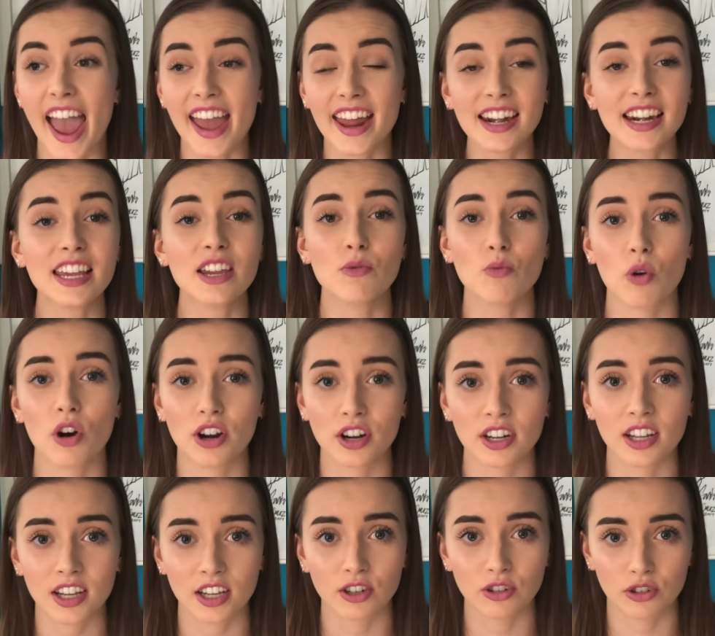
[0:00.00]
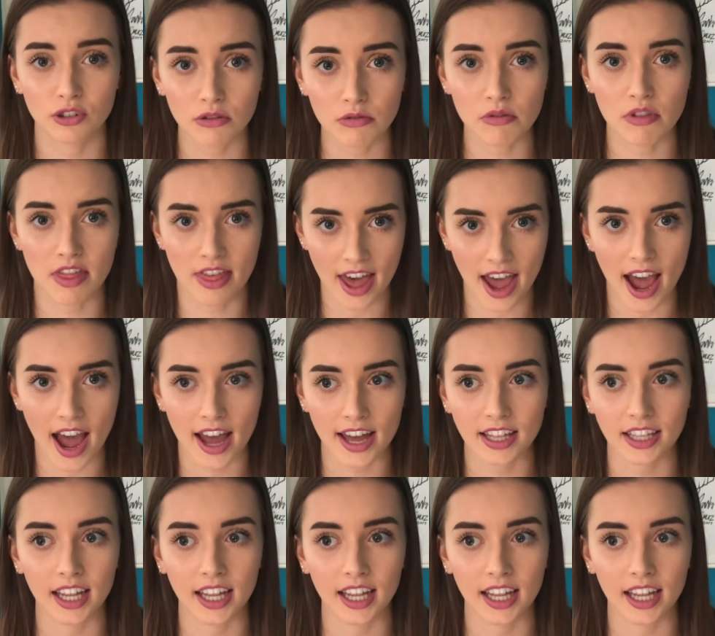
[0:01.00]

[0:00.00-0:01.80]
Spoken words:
Anyone can do that.